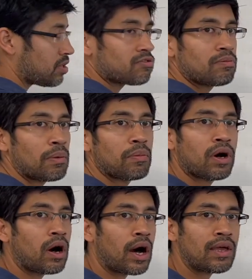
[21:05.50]
remember
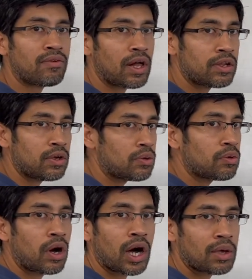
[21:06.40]
high value,
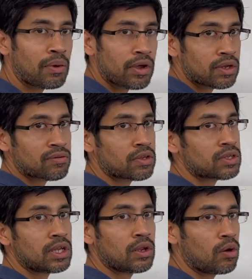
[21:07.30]
high
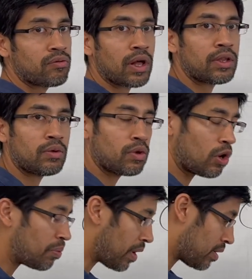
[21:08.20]
biodiversity, low value,
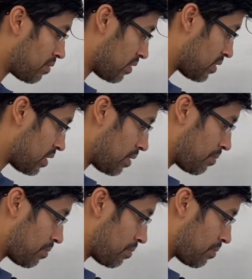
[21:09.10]
low biodiversity.